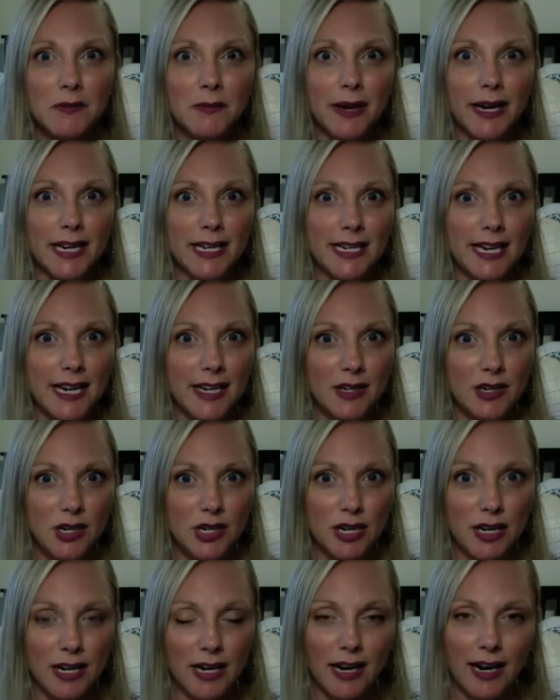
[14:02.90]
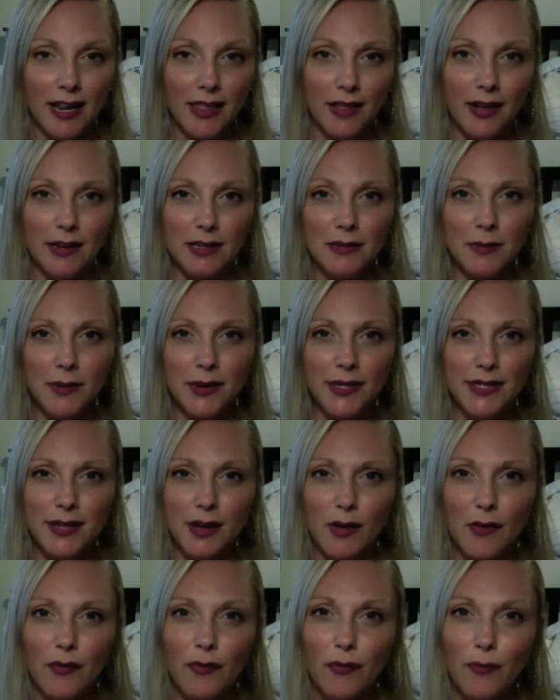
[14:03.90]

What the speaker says: my attention. And I thought to myself,